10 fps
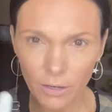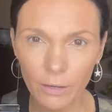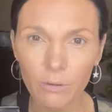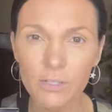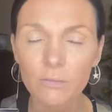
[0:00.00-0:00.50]
I
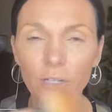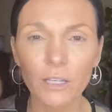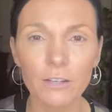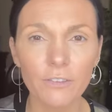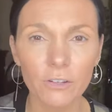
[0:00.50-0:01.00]
wasn't really
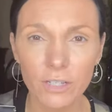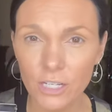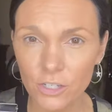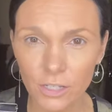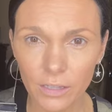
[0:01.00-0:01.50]
into
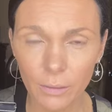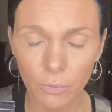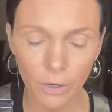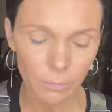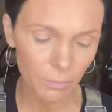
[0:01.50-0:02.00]
foundation at that
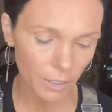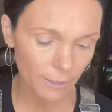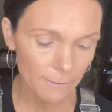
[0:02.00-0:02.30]
point, but